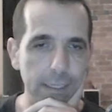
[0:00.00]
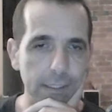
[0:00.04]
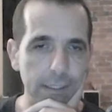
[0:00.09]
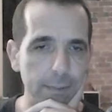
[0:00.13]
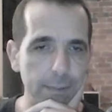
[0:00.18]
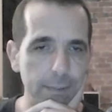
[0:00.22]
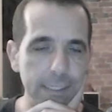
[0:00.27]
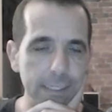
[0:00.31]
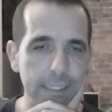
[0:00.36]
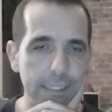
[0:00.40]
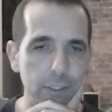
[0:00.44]

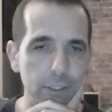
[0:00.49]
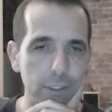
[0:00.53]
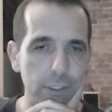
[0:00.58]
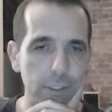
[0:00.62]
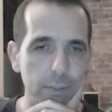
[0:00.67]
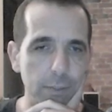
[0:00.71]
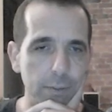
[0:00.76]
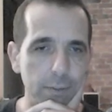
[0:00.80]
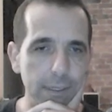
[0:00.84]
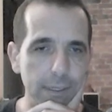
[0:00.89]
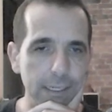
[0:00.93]
this is just
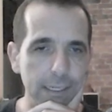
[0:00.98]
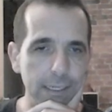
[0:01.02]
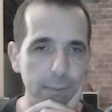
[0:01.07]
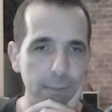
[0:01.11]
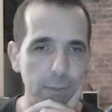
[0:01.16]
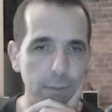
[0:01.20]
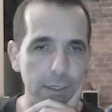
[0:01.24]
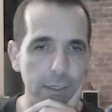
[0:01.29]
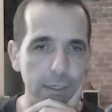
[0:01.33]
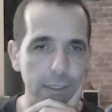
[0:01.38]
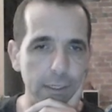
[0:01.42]
completely
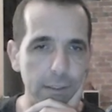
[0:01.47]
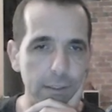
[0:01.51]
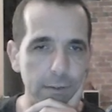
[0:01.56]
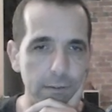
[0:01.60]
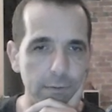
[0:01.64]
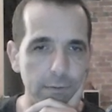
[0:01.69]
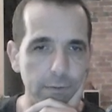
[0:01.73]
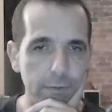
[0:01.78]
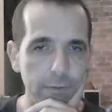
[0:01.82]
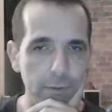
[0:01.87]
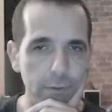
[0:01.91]
won
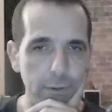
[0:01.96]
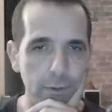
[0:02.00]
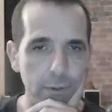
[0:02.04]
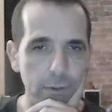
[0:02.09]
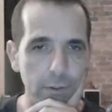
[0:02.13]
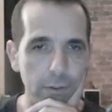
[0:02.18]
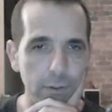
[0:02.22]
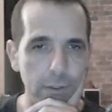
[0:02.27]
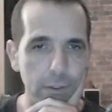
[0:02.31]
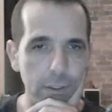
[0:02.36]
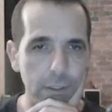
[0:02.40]

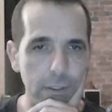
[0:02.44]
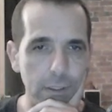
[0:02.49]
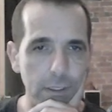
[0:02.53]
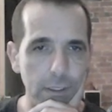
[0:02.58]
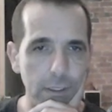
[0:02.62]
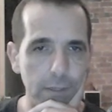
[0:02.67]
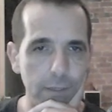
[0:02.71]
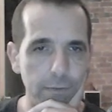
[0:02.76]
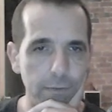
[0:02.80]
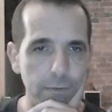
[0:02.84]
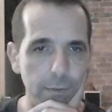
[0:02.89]
for
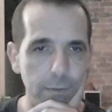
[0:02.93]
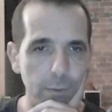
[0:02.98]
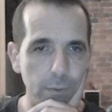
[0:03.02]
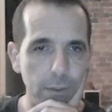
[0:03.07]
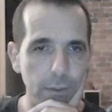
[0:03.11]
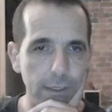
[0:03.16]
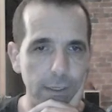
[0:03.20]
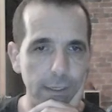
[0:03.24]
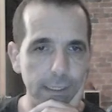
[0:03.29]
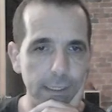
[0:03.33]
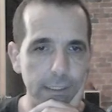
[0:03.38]

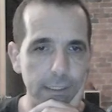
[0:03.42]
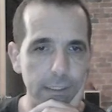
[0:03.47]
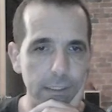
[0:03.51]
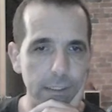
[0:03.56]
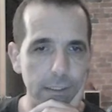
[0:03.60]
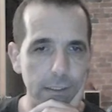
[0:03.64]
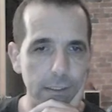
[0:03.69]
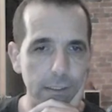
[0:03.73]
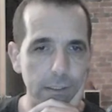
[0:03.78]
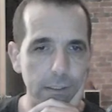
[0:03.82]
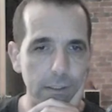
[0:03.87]
white.
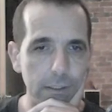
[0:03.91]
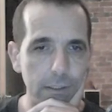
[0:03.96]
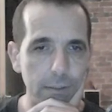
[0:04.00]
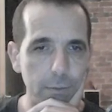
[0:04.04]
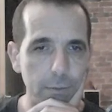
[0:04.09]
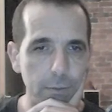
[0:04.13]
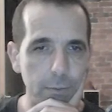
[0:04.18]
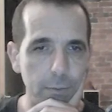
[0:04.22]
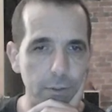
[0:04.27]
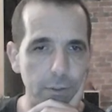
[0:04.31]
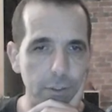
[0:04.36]

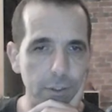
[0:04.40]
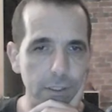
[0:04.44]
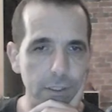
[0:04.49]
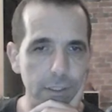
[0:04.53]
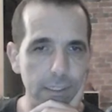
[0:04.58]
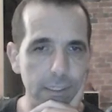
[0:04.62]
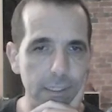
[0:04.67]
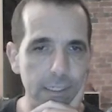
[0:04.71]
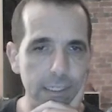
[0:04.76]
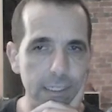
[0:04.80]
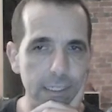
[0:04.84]
We'll push this
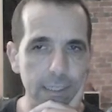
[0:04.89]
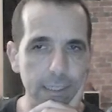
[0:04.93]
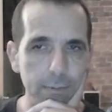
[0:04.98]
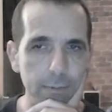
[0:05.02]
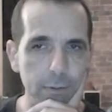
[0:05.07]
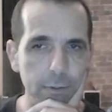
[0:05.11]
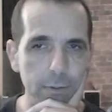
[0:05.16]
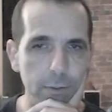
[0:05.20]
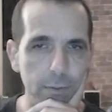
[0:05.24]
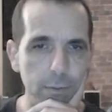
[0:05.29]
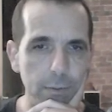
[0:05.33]
c
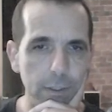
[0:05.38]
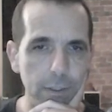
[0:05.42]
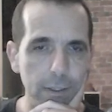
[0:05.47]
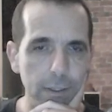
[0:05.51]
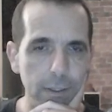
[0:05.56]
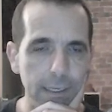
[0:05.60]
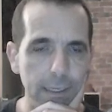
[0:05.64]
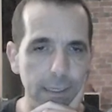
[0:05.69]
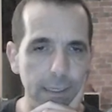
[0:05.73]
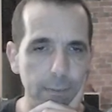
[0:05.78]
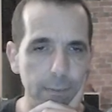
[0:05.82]
pawn. We'll go
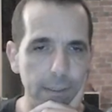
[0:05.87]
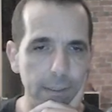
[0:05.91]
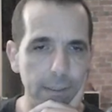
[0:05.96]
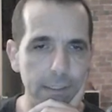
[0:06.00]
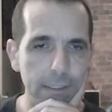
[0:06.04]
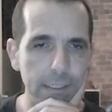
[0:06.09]
king back to